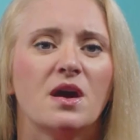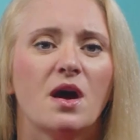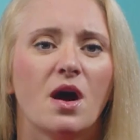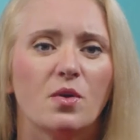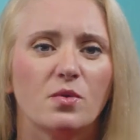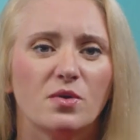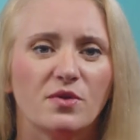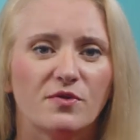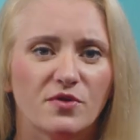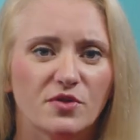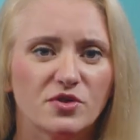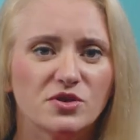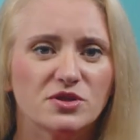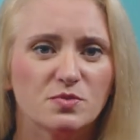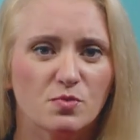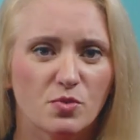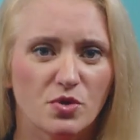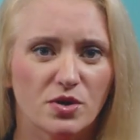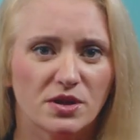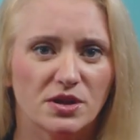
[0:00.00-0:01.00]
A reverse
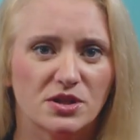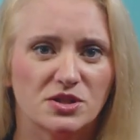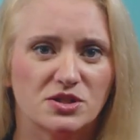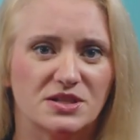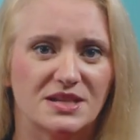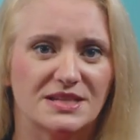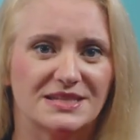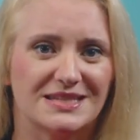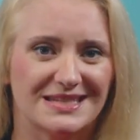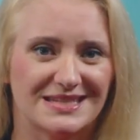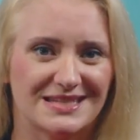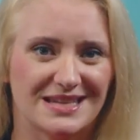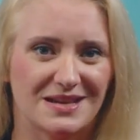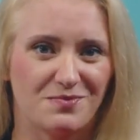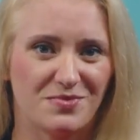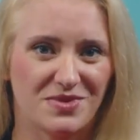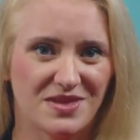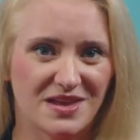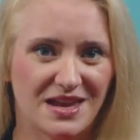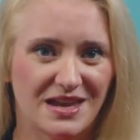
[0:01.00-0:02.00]
mortgage does the
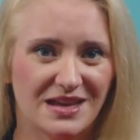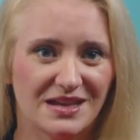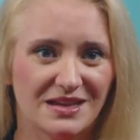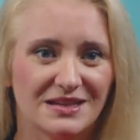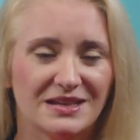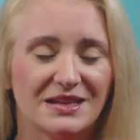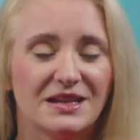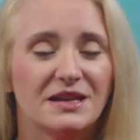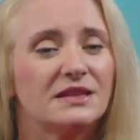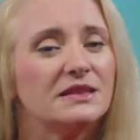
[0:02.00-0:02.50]
same thing.